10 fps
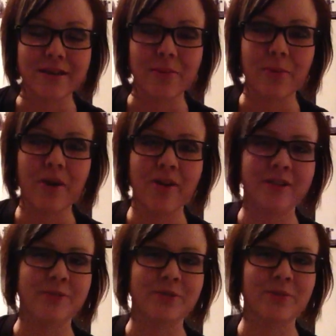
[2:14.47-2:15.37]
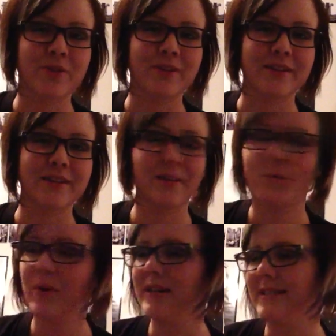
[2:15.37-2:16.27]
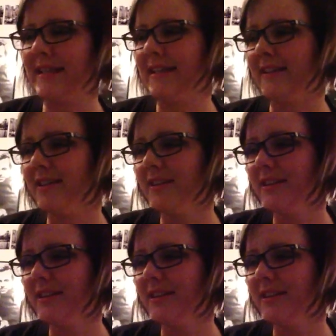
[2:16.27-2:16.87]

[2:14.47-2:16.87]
And Paul had responded, Boston,